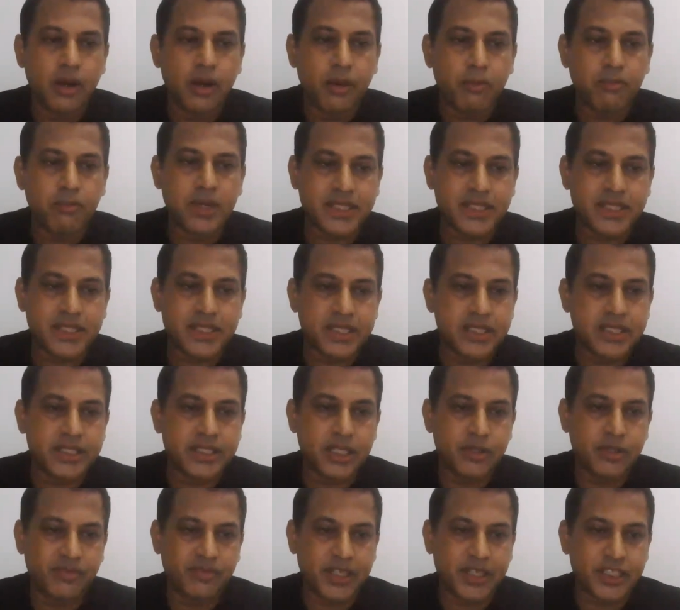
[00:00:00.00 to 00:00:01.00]
muscles
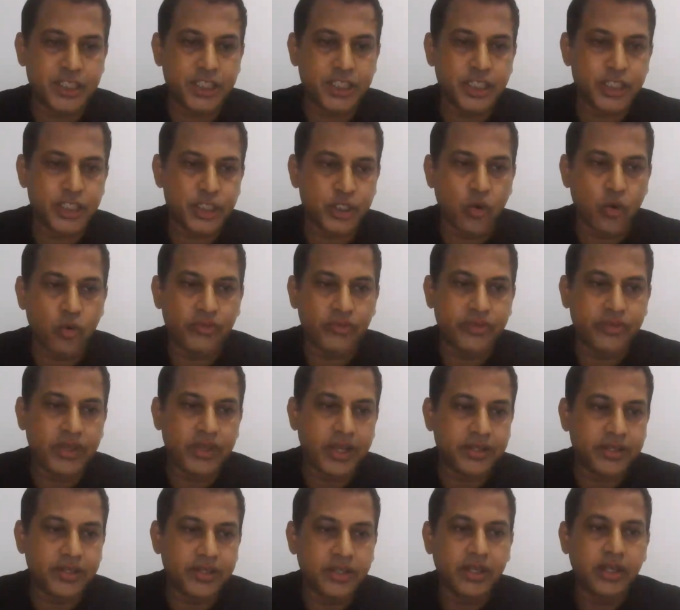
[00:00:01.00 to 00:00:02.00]
and fascia showed
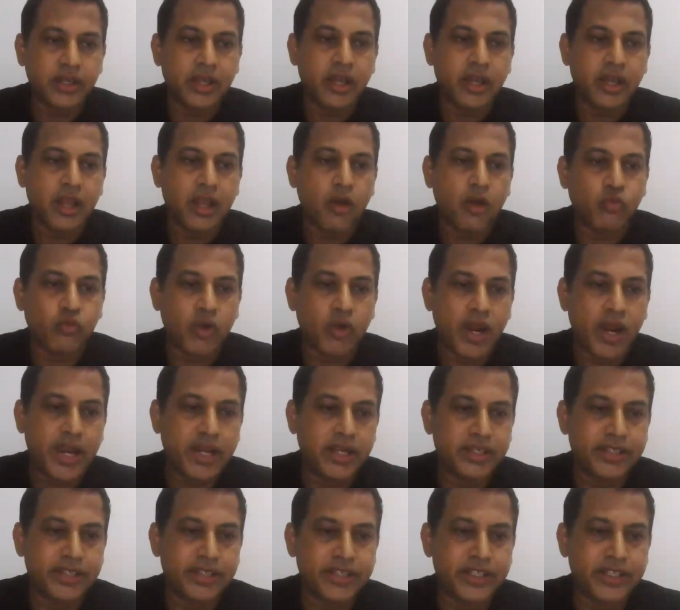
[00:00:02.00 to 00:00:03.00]
that while
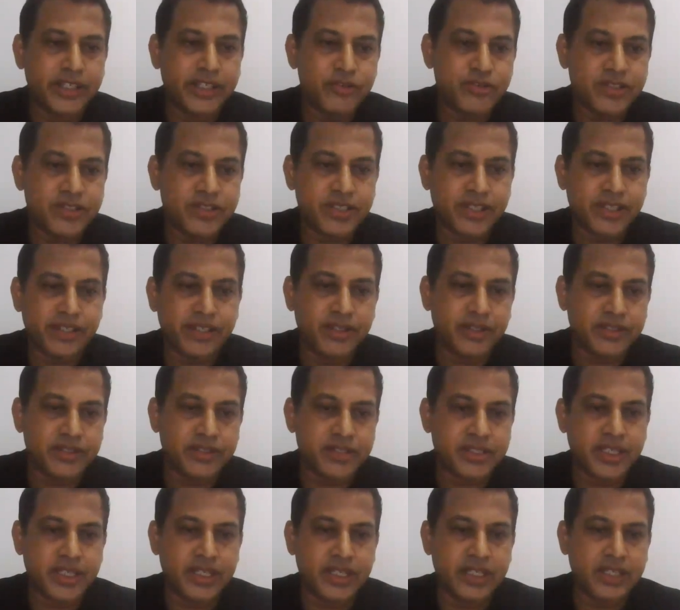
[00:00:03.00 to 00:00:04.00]
nerves in the
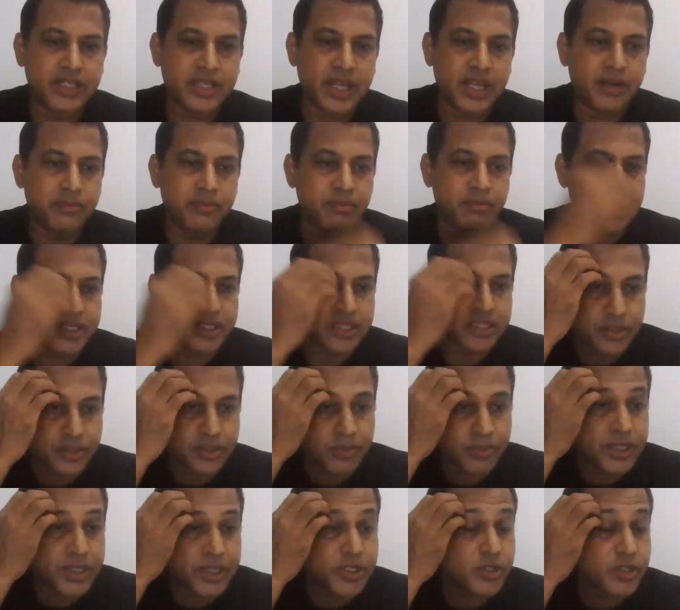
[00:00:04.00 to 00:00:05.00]
skin and muscles
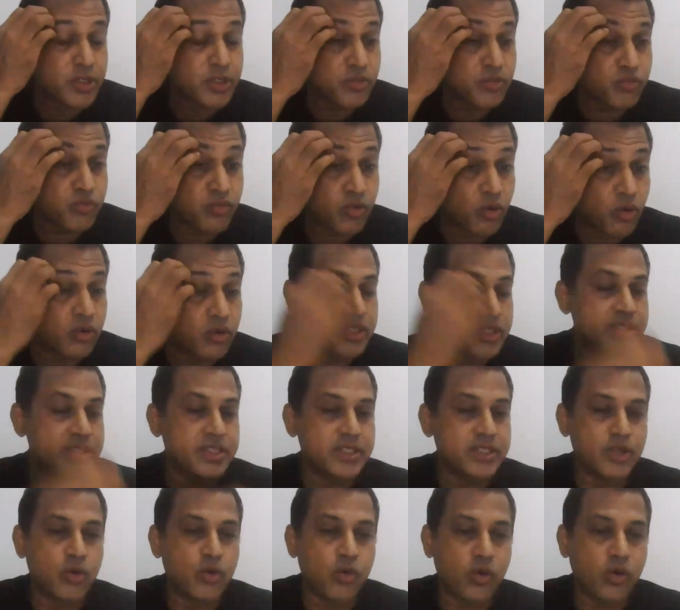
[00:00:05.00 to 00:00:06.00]
produce
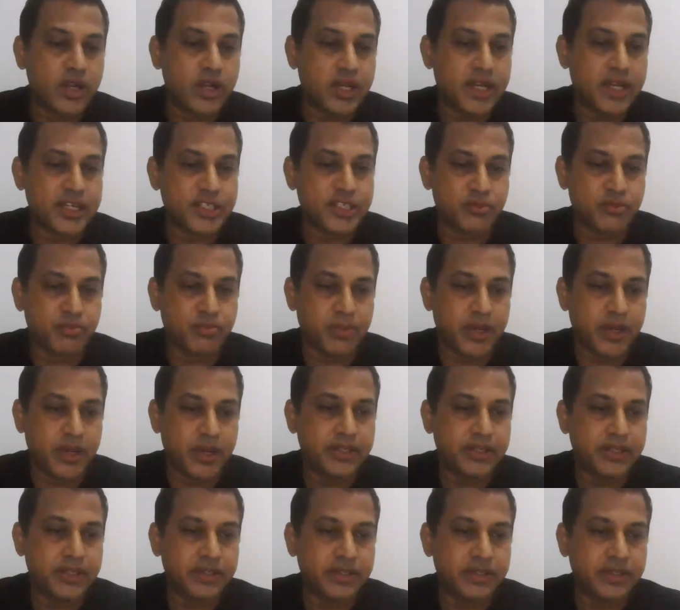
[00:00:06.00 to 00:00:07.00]
focused, localized
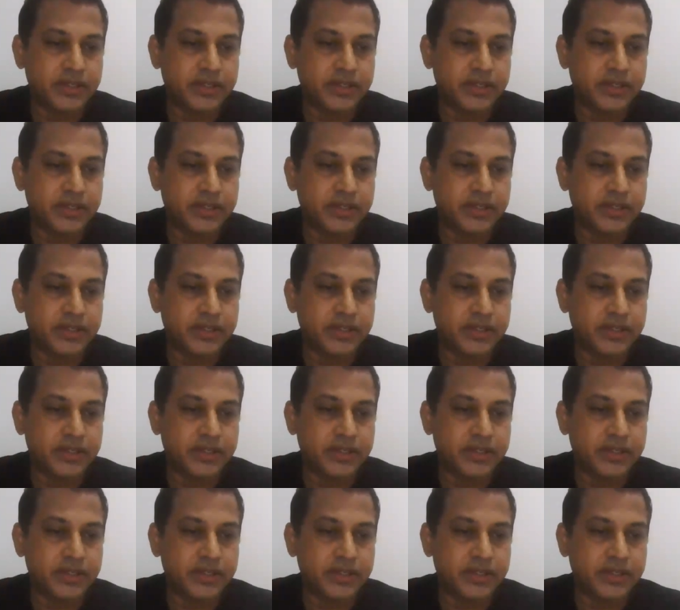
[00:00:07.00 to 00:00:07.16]
pain,